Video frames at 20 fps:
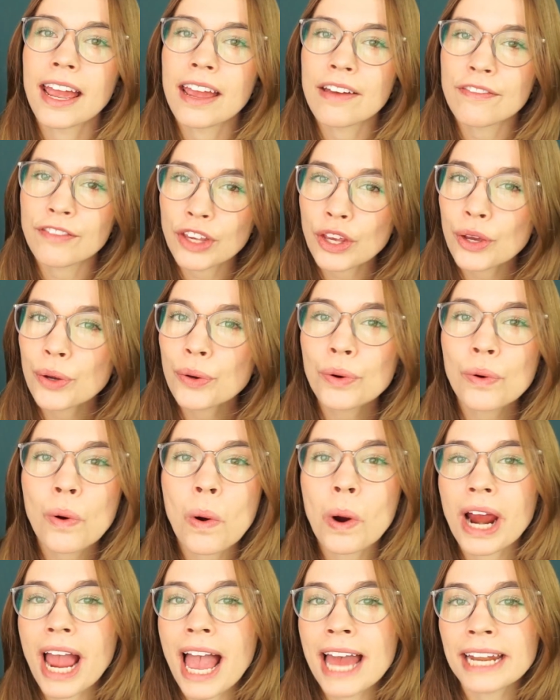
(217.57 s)
If you
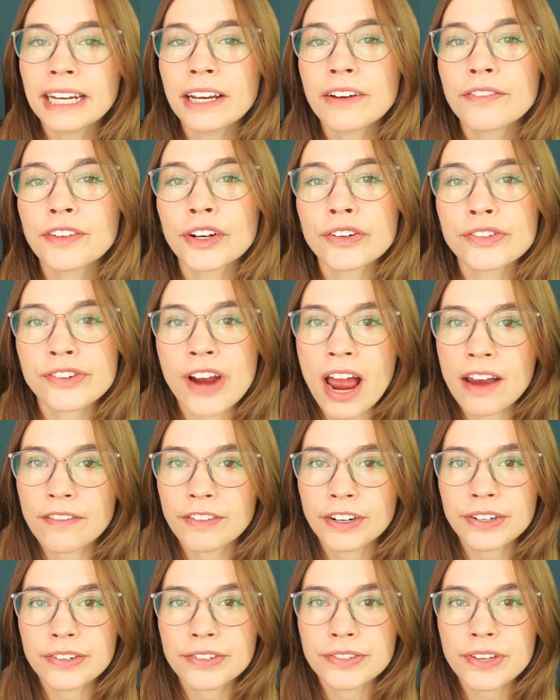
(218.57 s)
or any of your
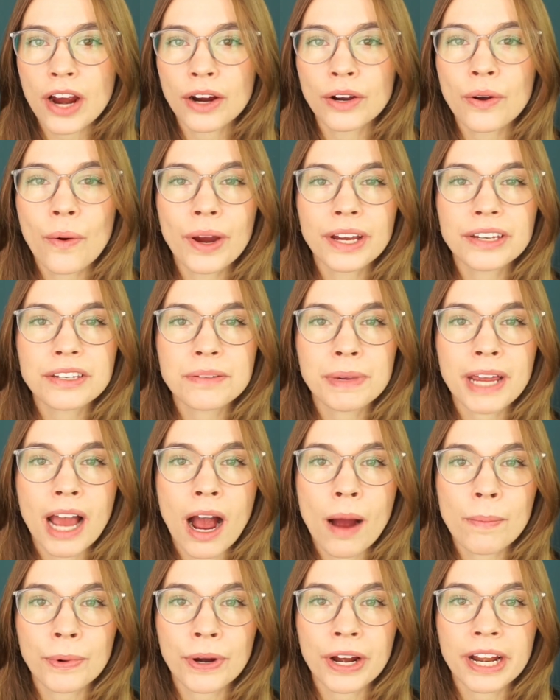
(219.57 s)
drivers are going to be
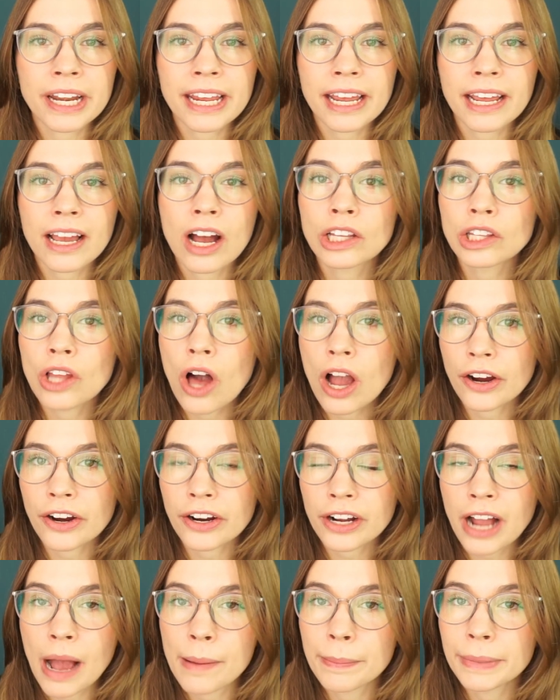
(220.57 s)
operating a longer
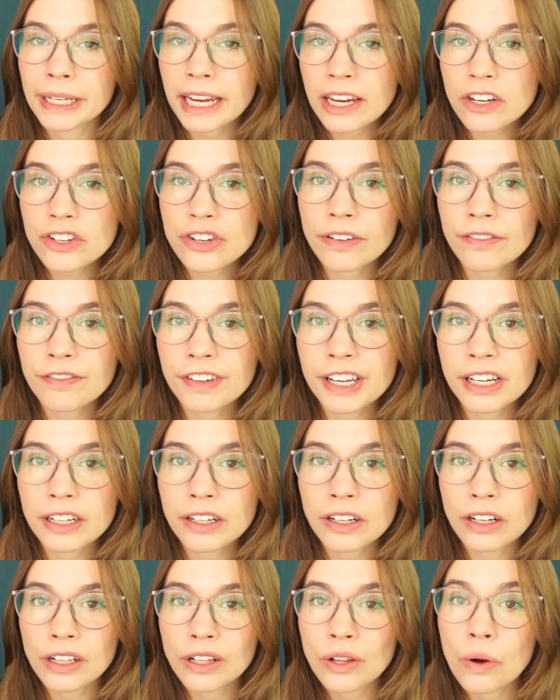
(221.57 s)
combination
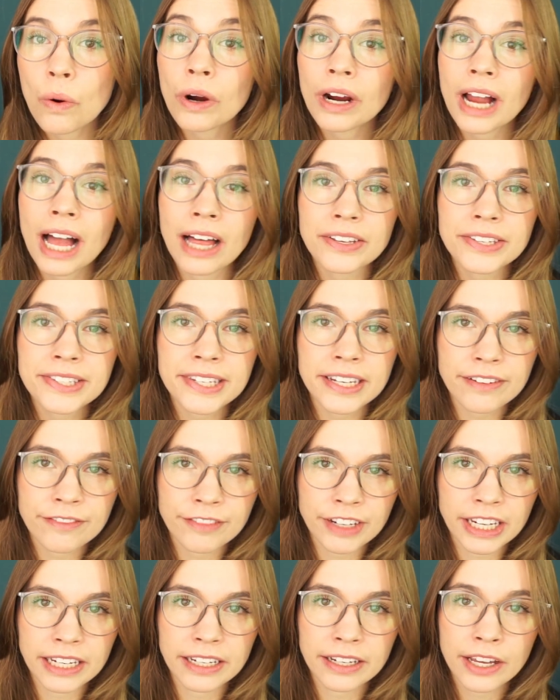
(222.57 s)
vehicle or
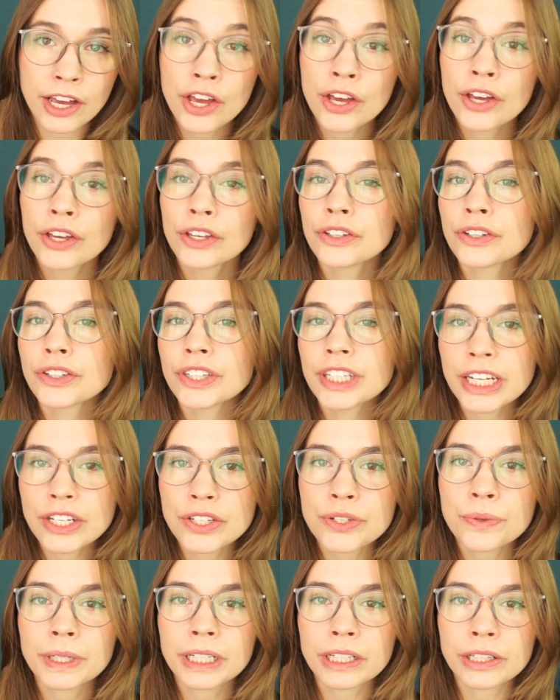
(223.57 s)
LCV, you'll need
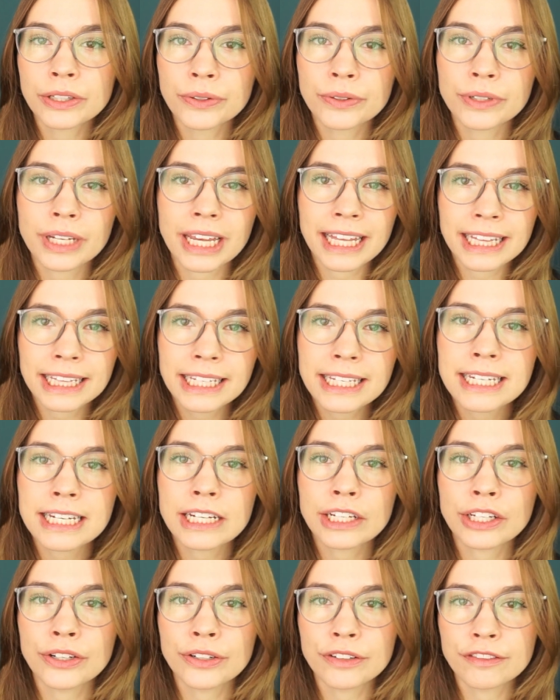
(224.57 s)
to include in the
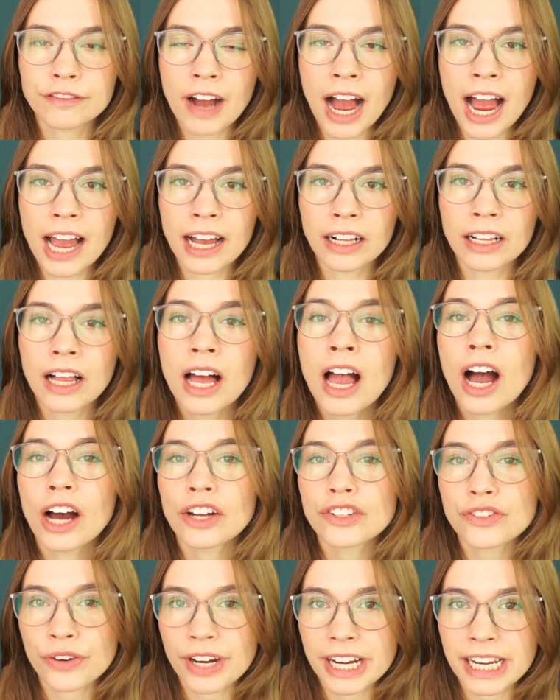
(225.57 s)
DQ file a
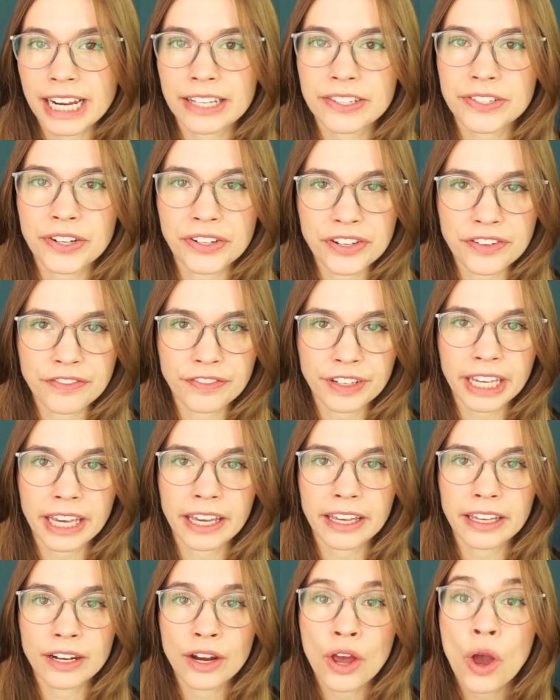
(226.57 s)
training
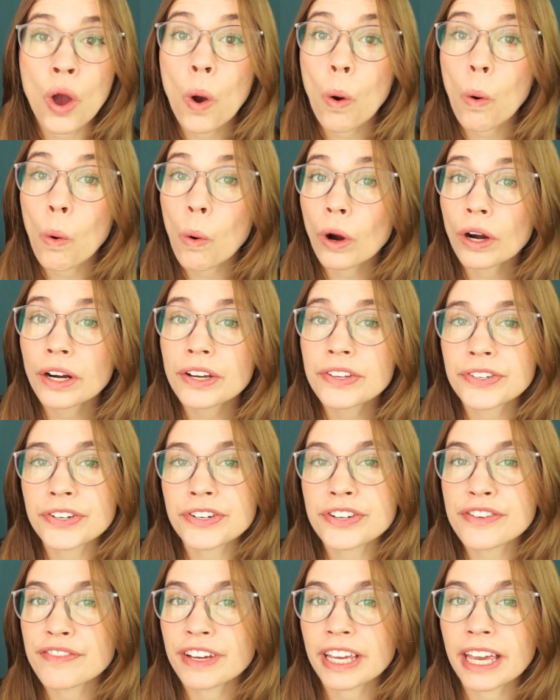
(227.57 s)
certificate, or a
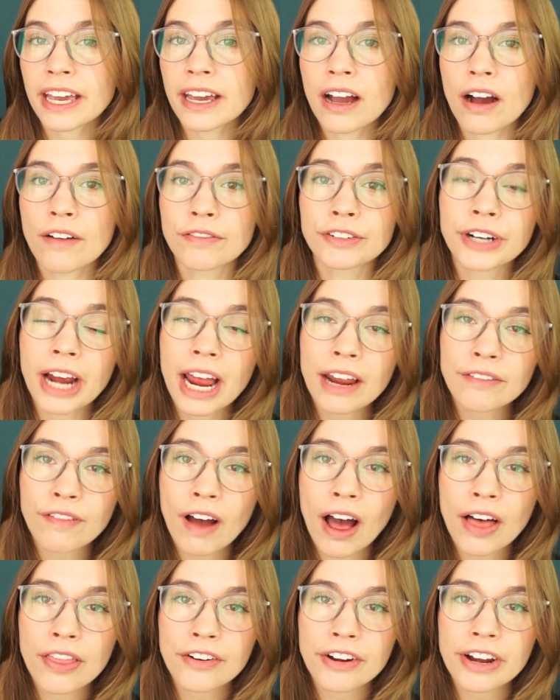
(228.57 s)
certificate of
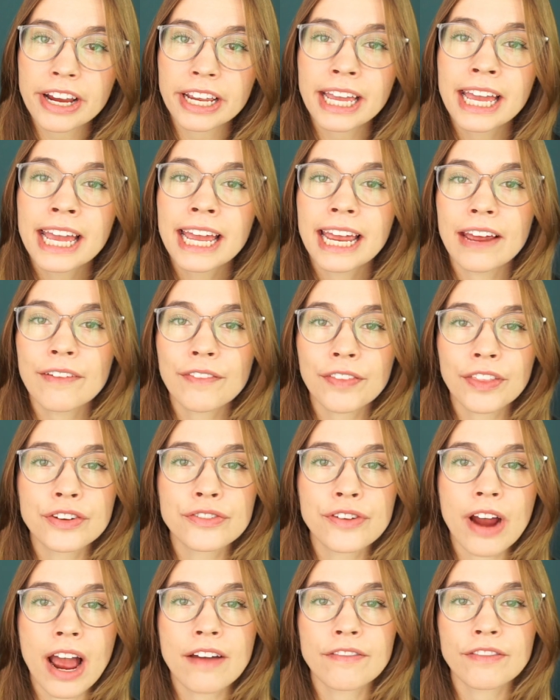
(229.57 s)
grandfathering if the
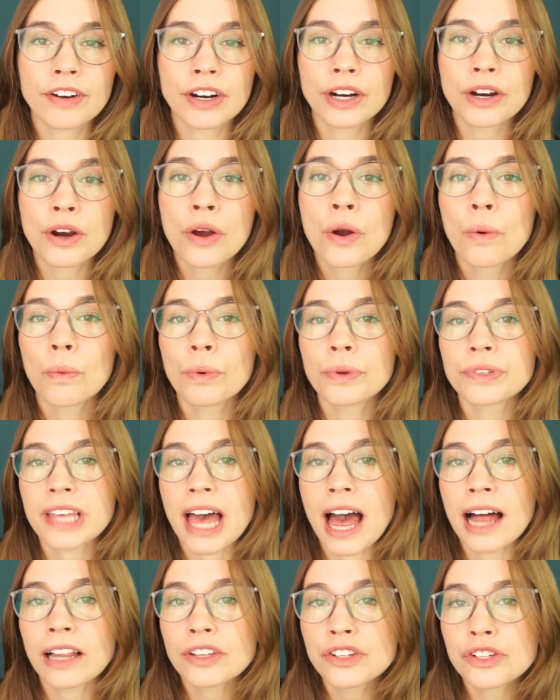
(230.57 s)
driver was
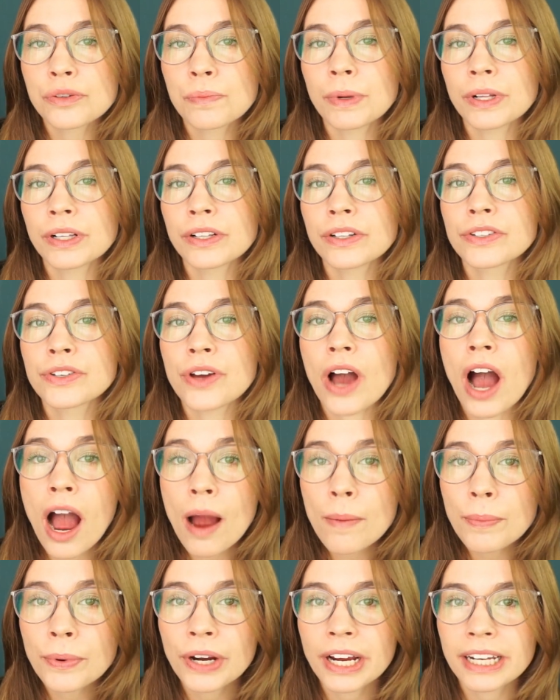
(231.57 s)
eligible to
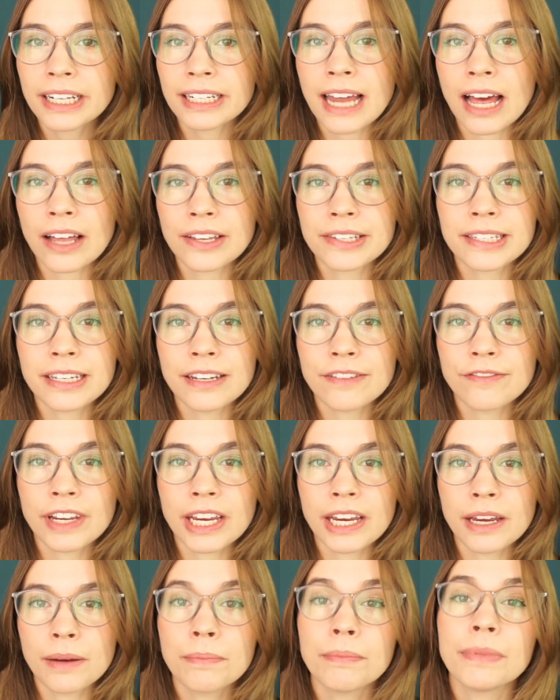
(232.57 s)
operate an
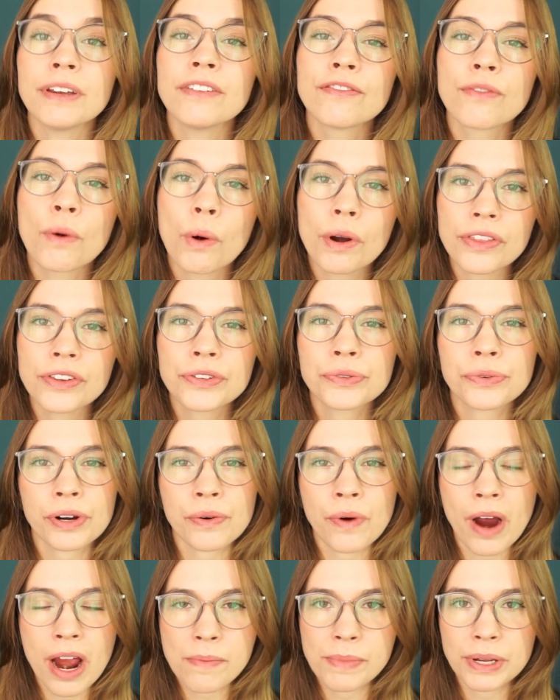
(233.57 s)
LCV before this
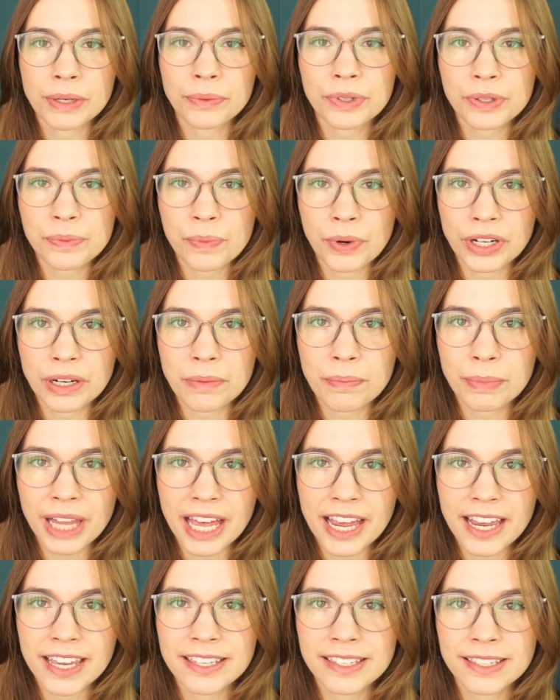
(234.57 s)
requirement was put in
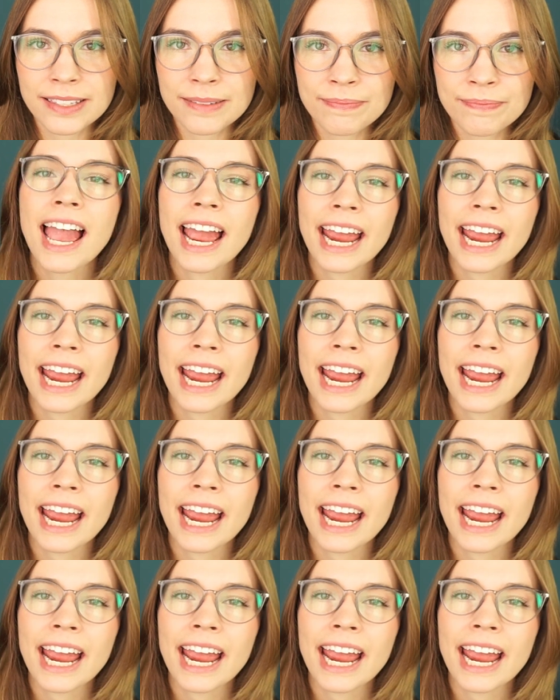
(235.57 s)
place.